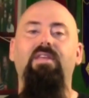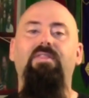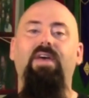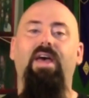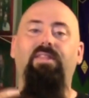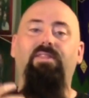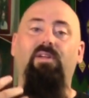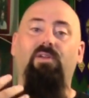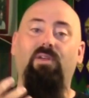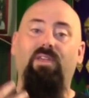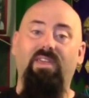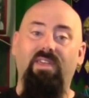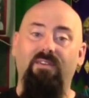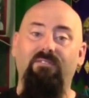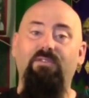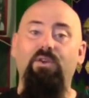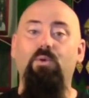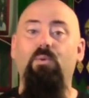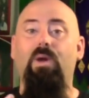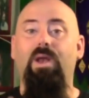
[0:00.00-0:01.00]
that they'll
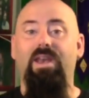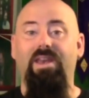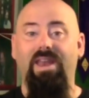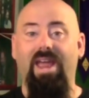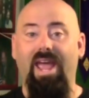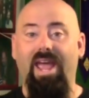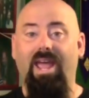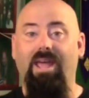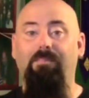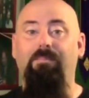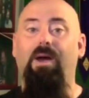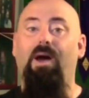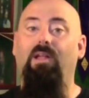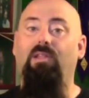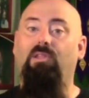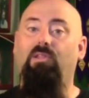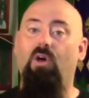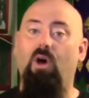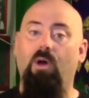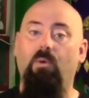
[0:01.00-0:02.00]
give you a name
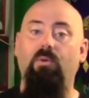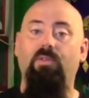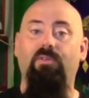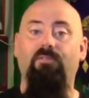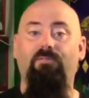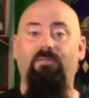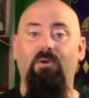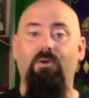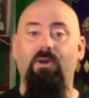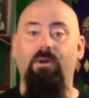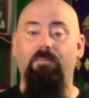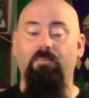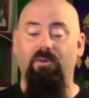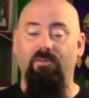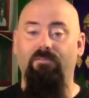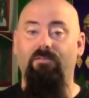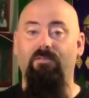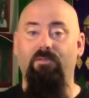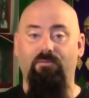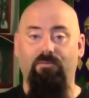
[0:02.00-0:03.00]
along with a phone number,
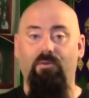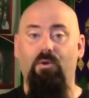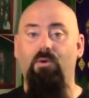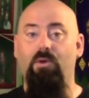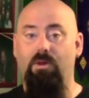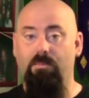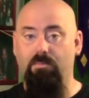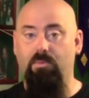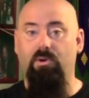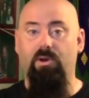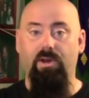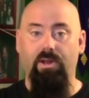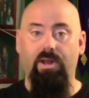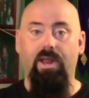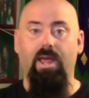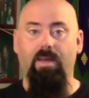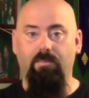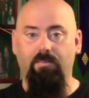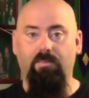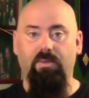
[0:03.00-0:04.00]
if a phone number and a
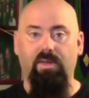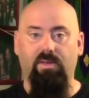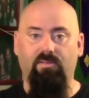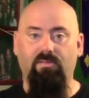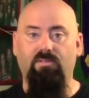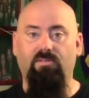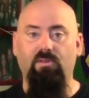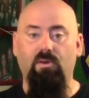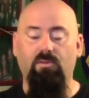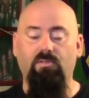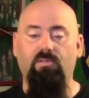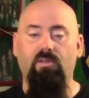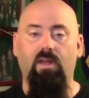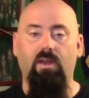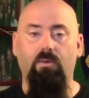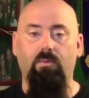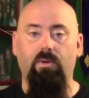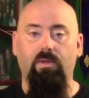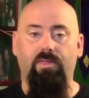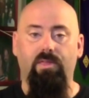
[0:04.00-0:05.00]
name is
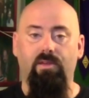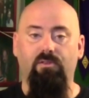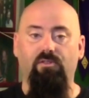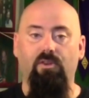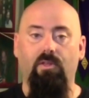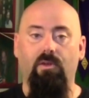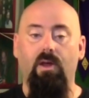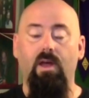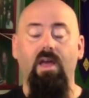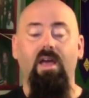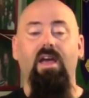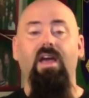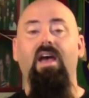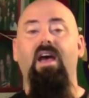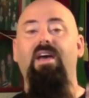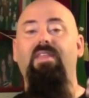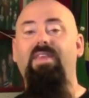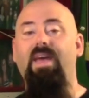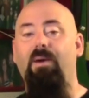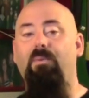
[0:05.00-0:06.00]
associated with each other.
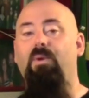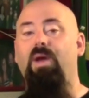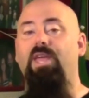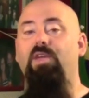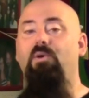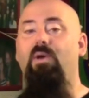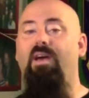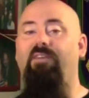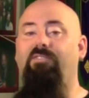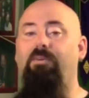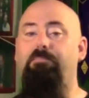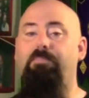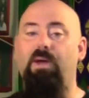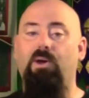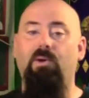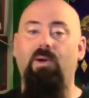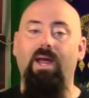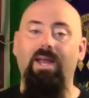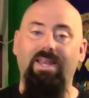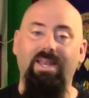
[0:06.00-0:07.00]
That way you have a
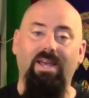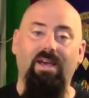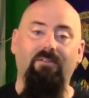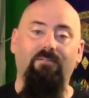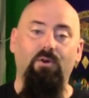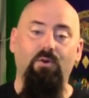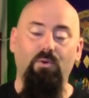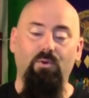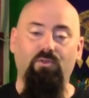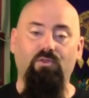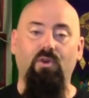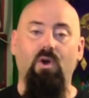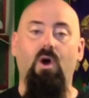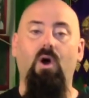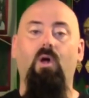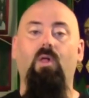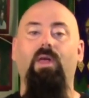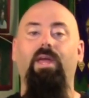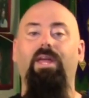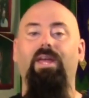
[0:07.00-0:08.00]
better idea of who's
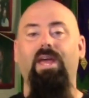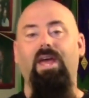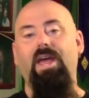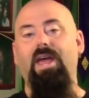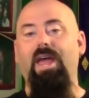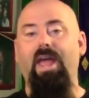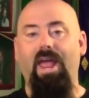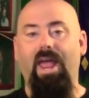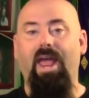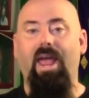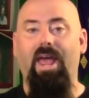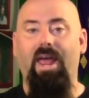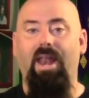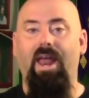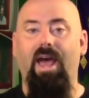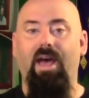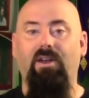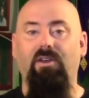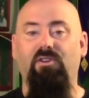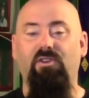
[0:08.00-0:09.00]
calling and
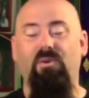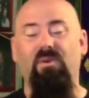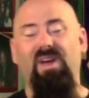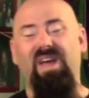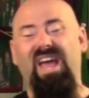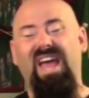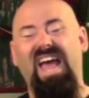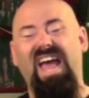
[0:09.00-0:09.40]
how to do.